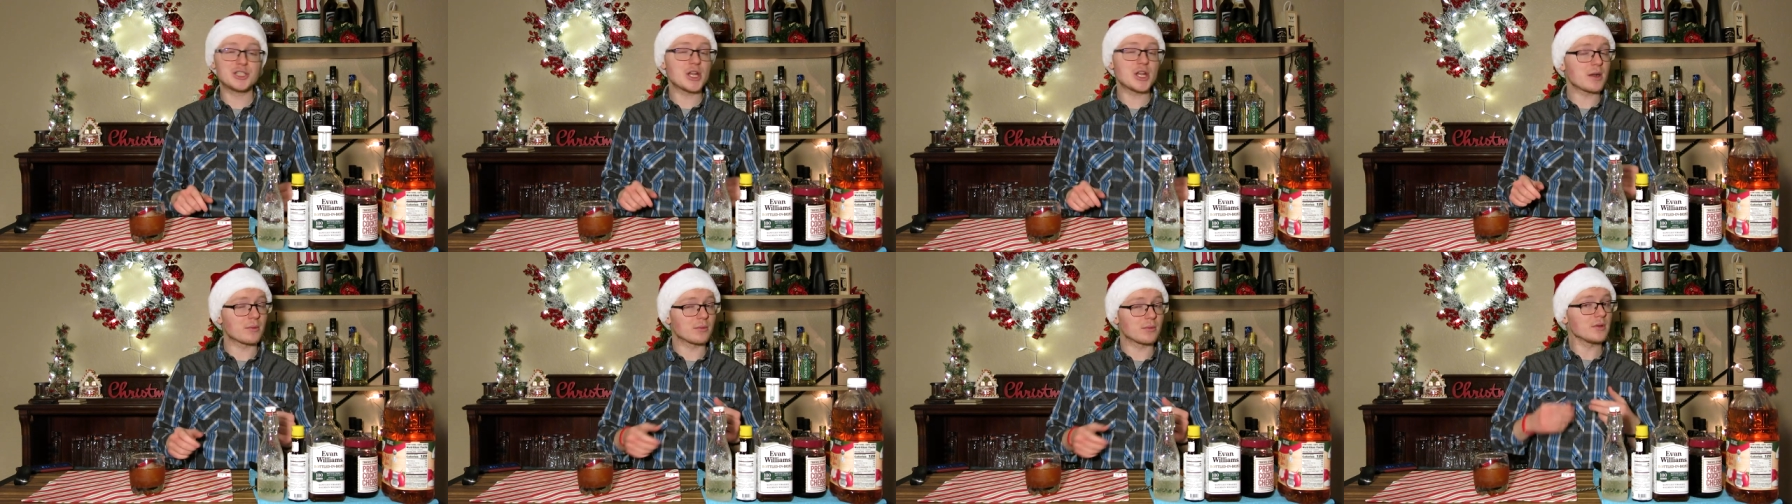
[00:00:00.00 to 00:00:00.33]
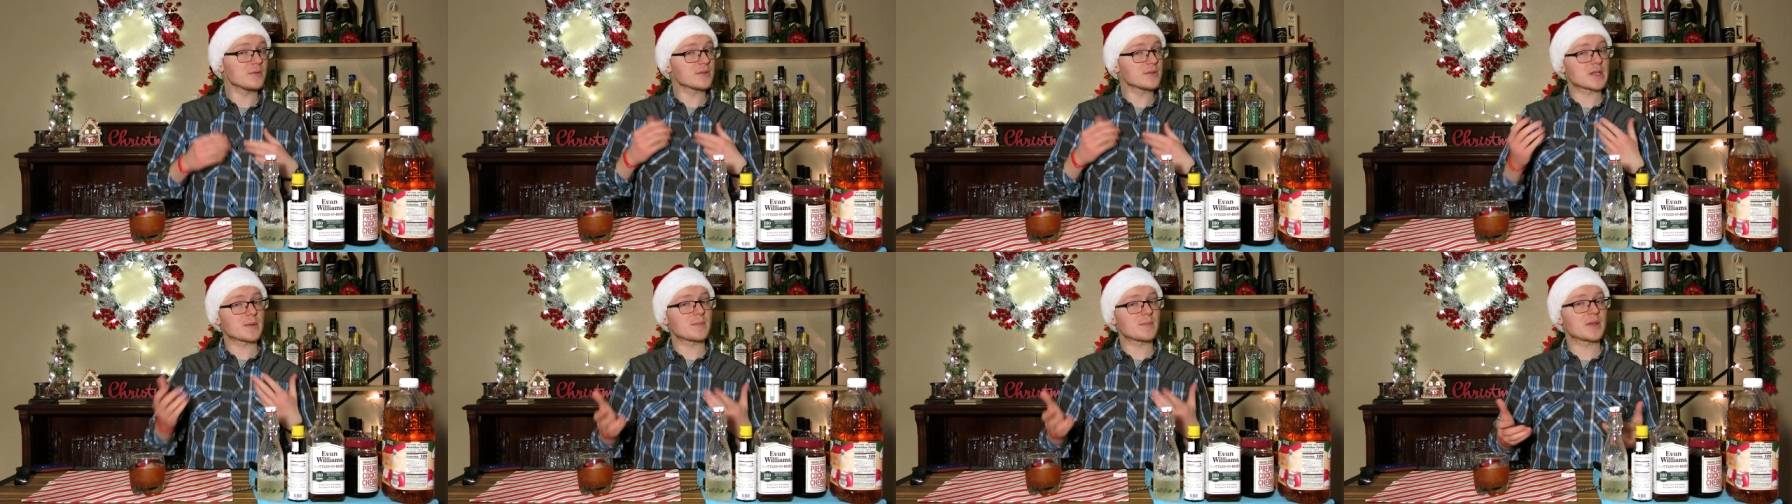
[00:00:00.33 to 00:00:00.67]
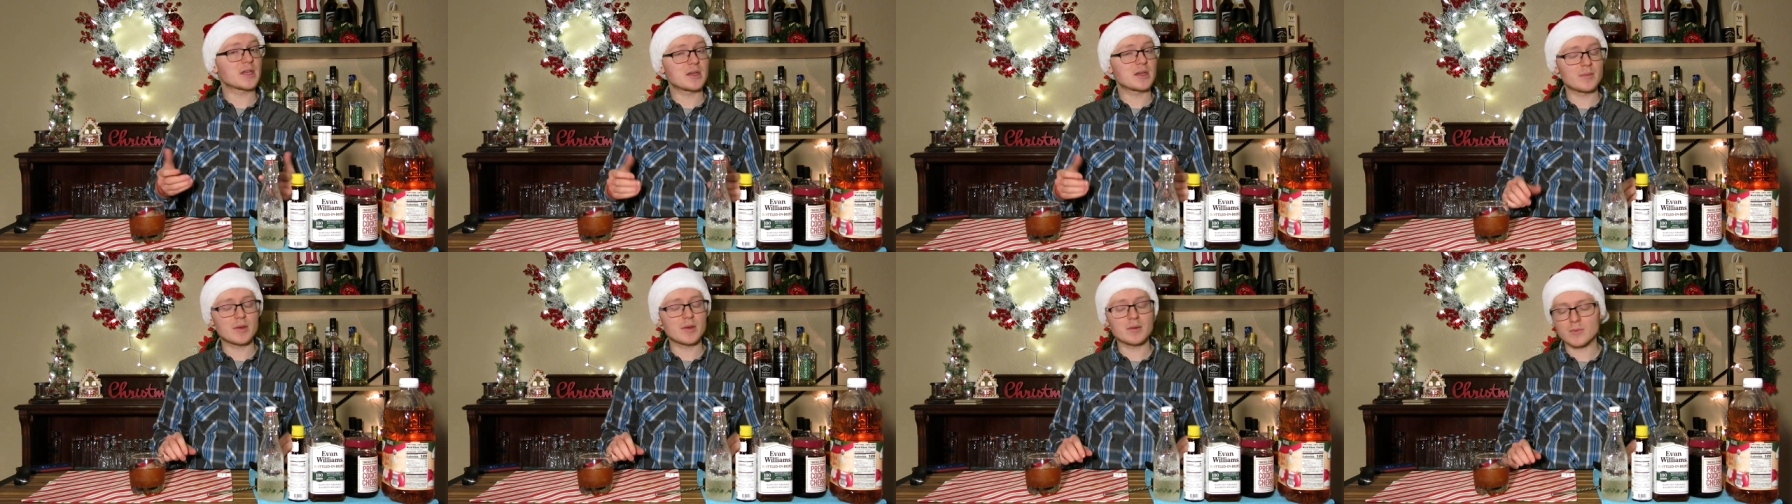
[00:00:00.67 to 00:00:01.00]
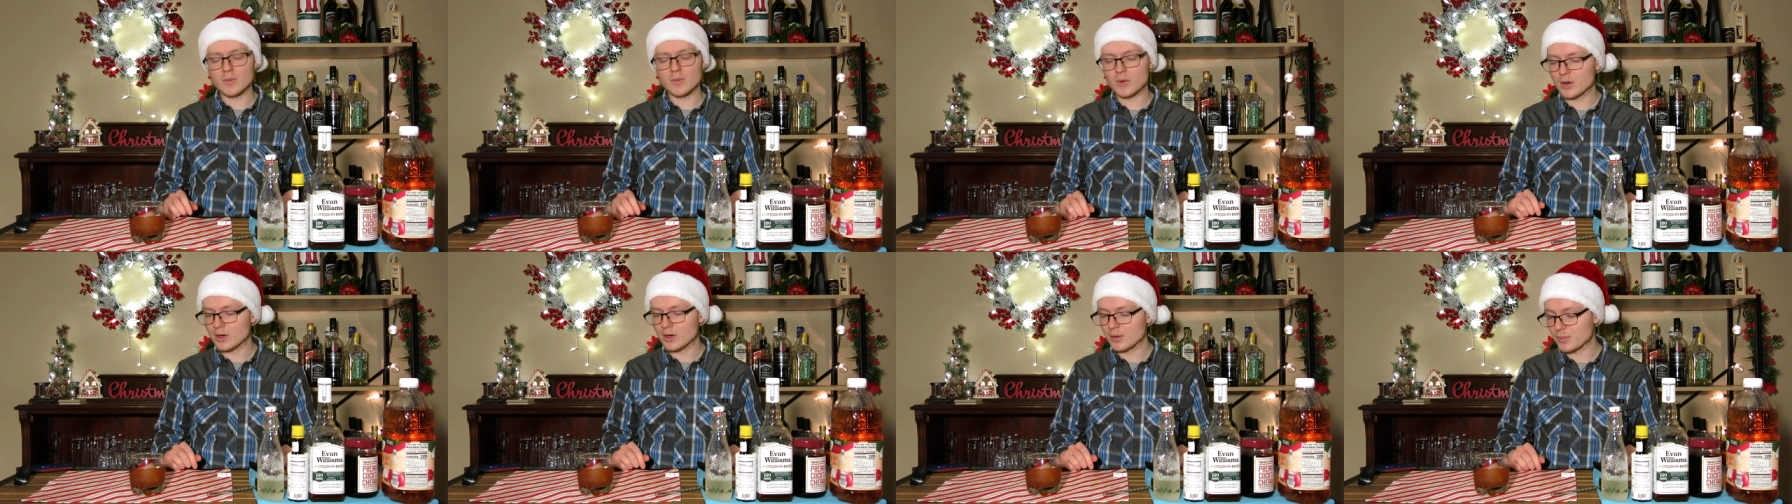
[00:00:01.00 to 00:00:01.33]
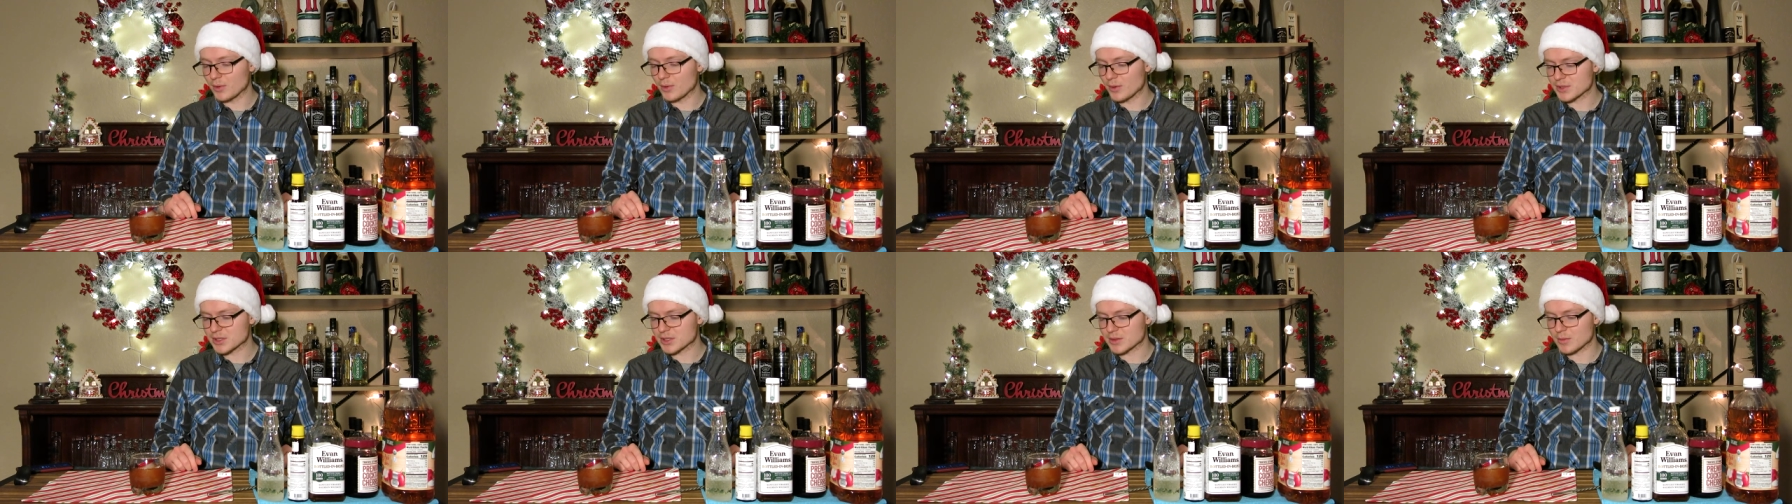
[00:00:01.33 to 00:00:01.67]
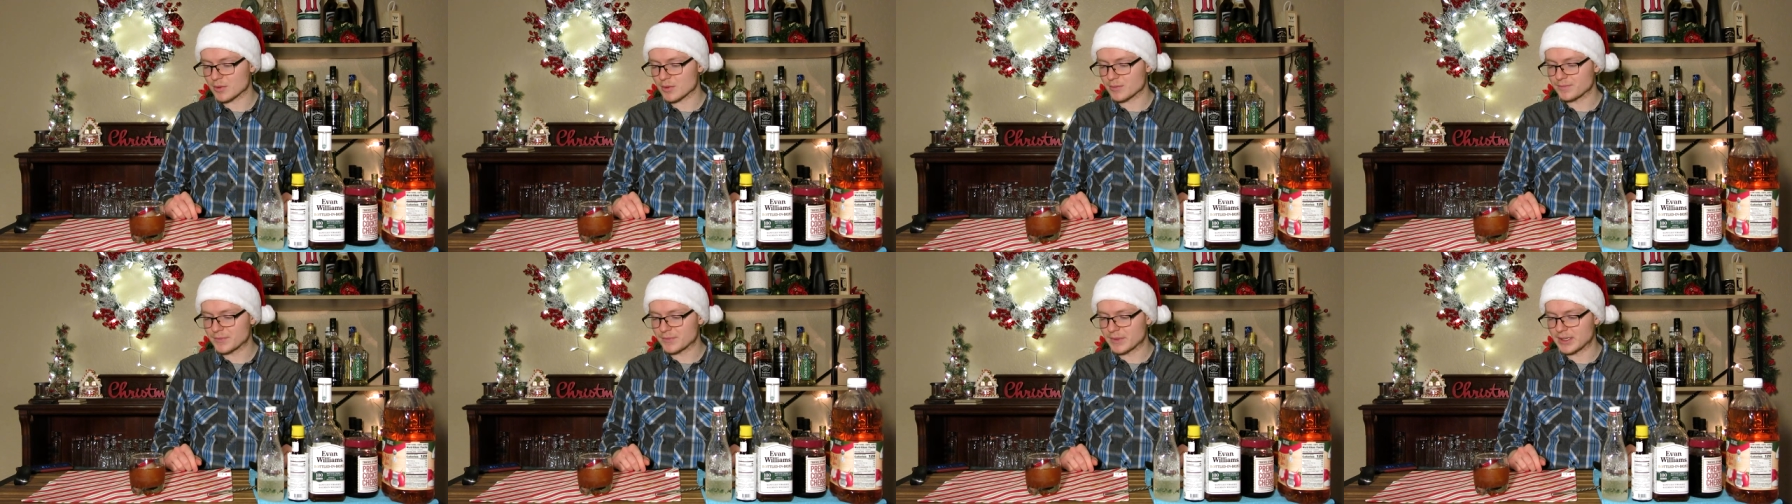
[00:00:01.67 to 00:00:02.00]
general, something a bit more
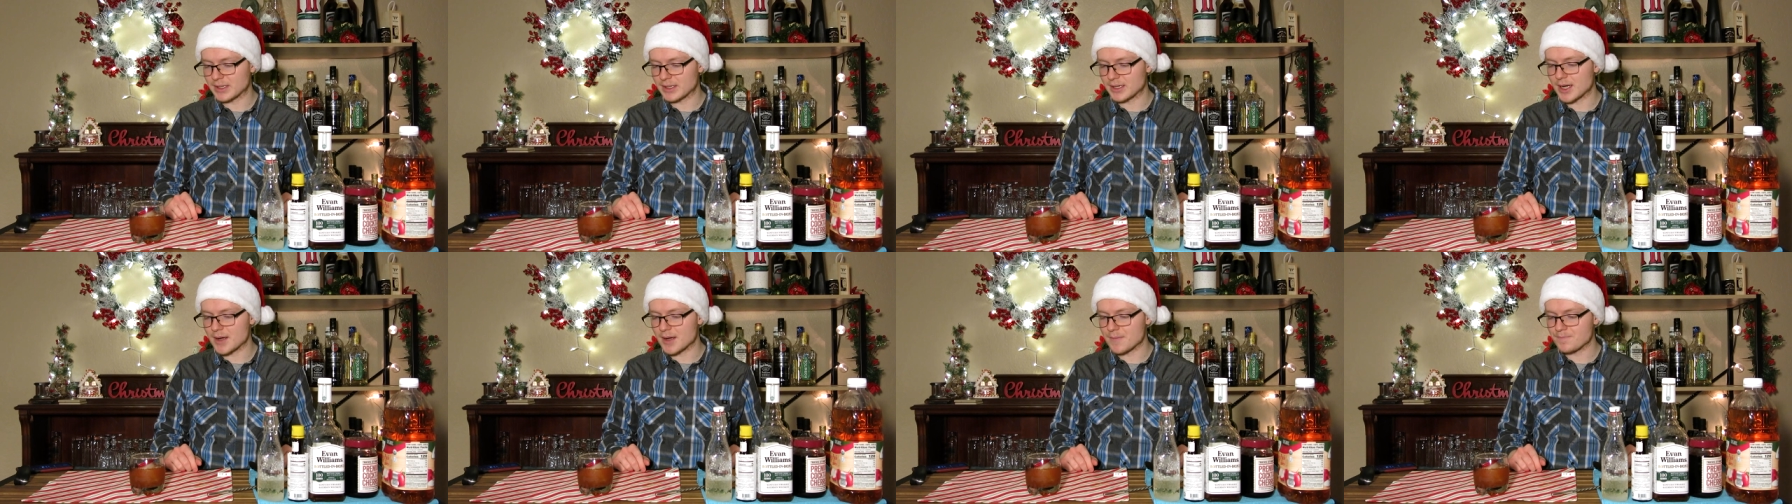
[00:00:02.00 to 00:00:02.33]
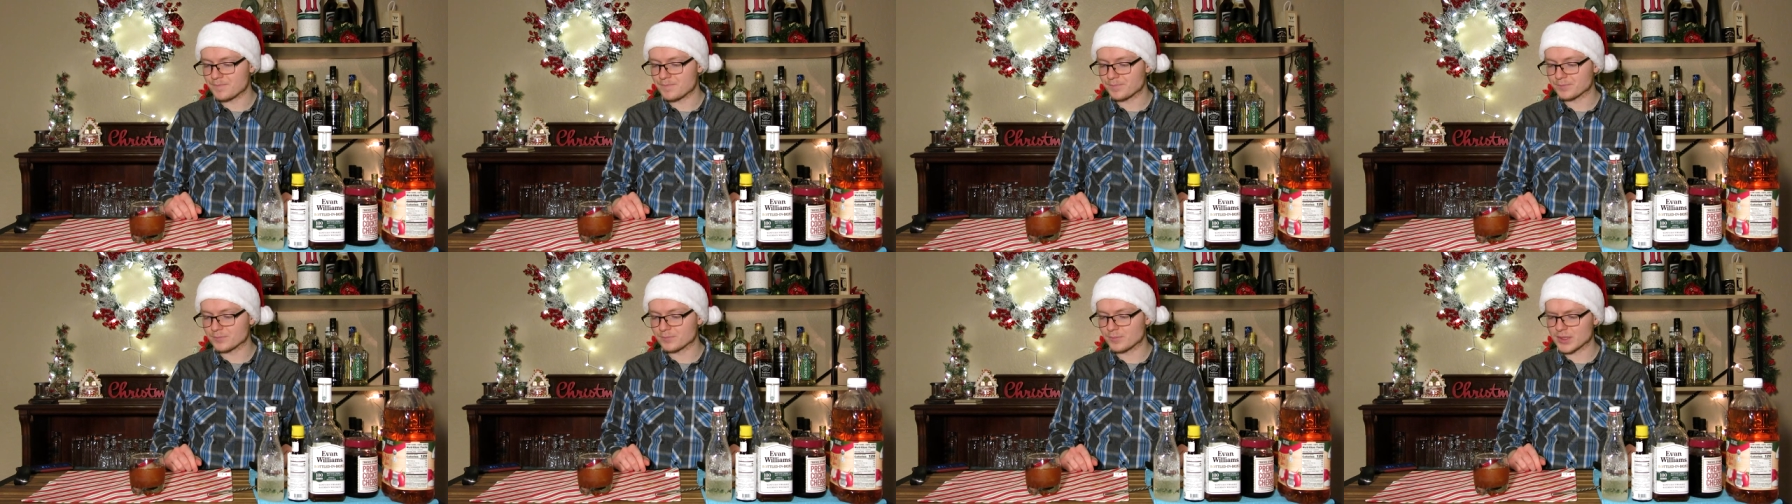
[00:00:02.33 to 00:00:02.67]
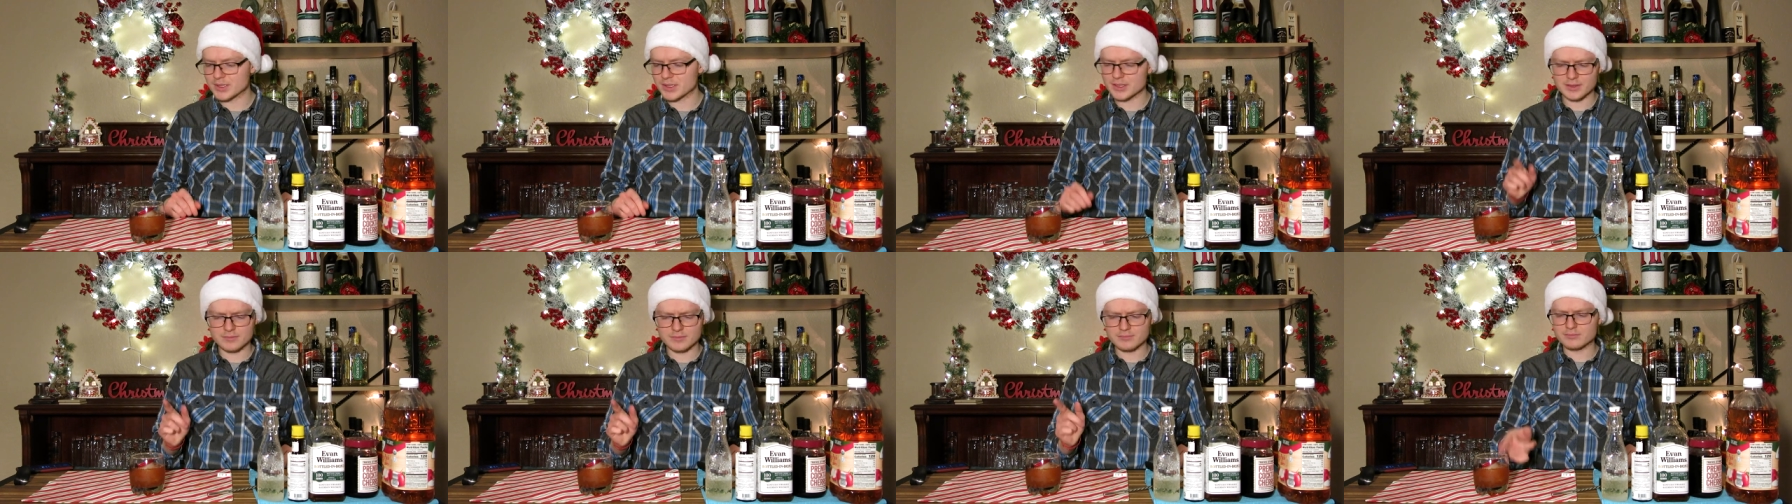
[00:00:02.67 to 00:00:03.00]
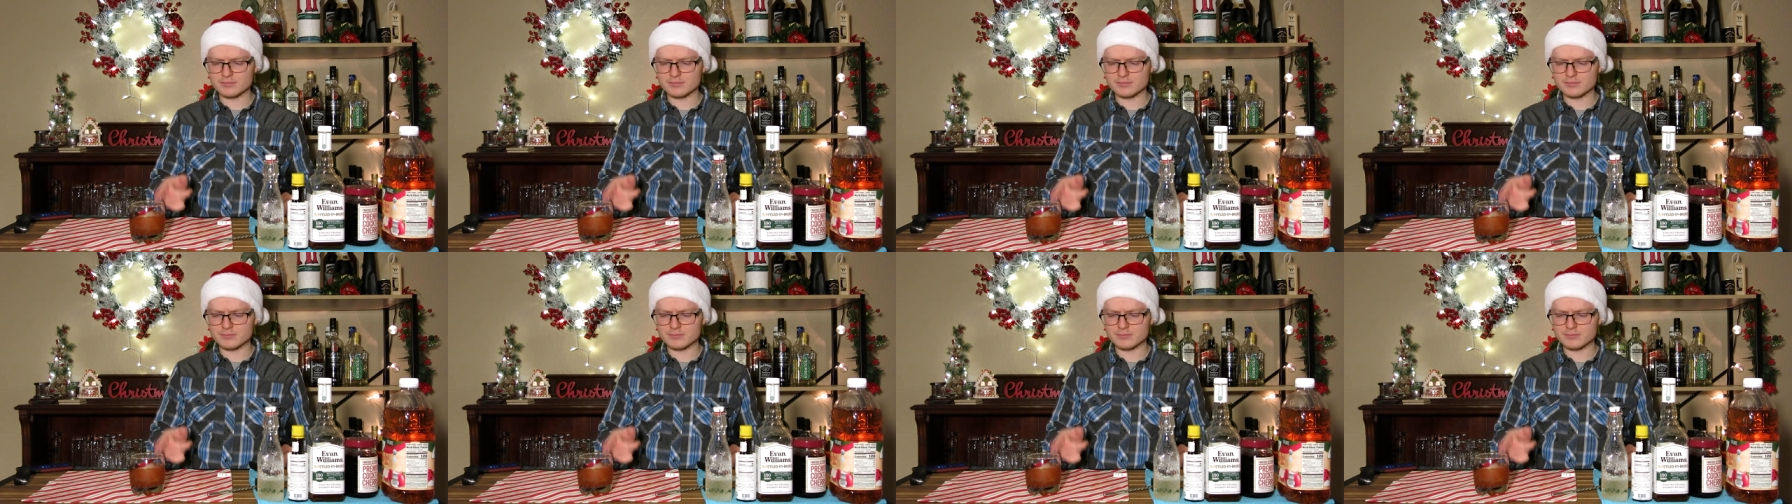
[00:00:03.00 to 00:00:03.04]
approachable. But